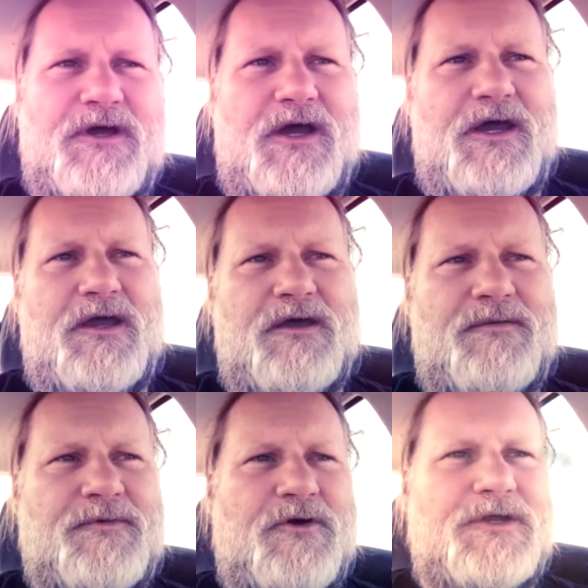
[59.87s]
I
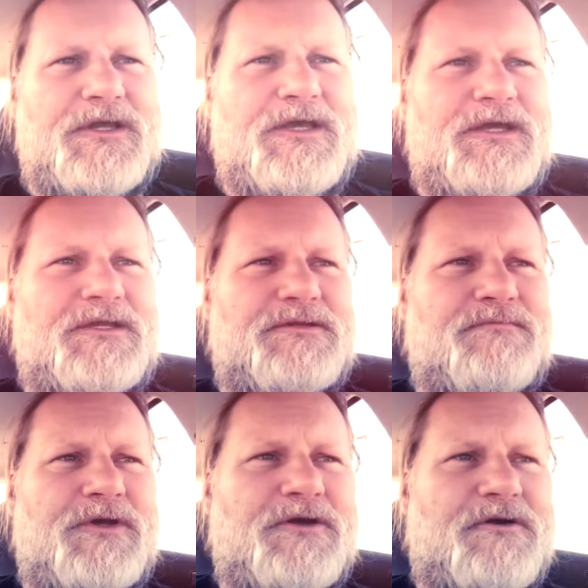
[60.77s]
am going to hit
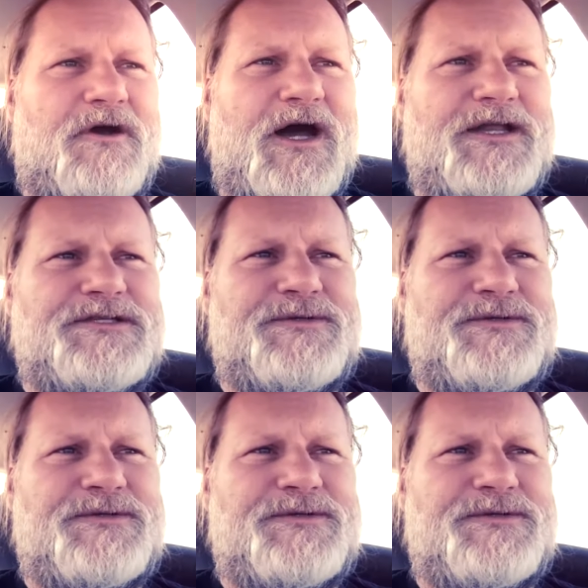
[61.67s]
Miracle Hot